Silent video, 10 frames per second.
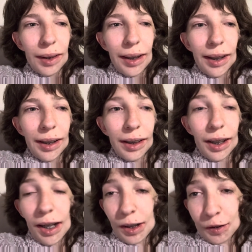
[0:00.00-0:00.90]
And I
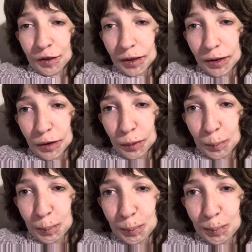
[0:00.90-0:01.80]
had a
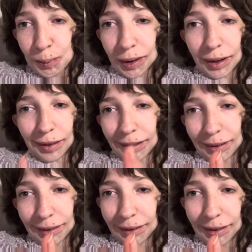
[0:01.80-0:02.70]
G-tube because
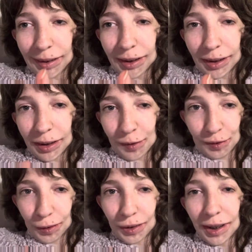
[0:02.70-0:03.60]
if
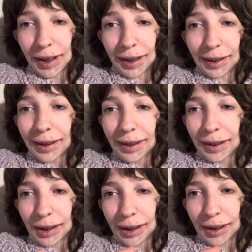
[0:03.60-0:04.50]
you can't
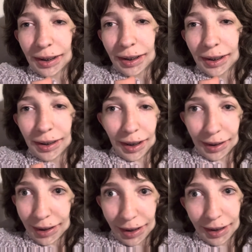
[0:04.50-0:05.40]
eat, you
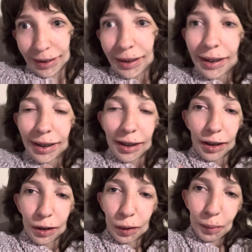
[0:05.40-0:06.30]
can't eat,
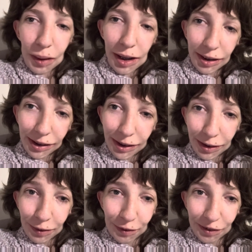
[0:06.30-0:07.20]
so I had to get
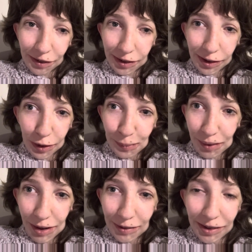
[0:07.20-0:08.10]
nutrition
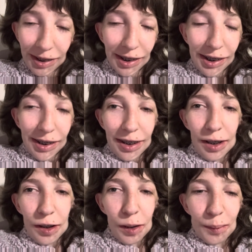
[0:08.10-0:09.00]
somehow.
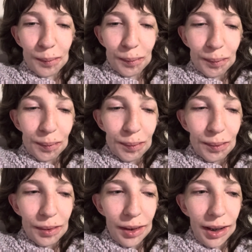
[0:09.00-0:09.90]

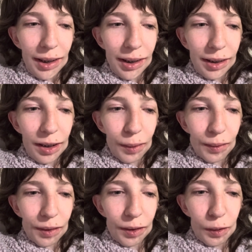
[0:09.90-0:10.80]
And I
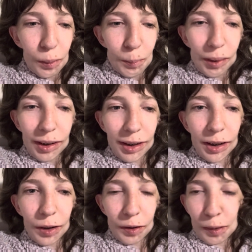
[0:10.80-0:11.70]
was
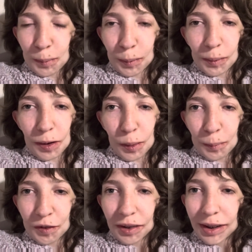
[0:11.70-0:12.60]
basically hooked up to a lot of
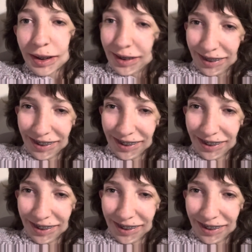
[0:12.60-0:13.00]
machines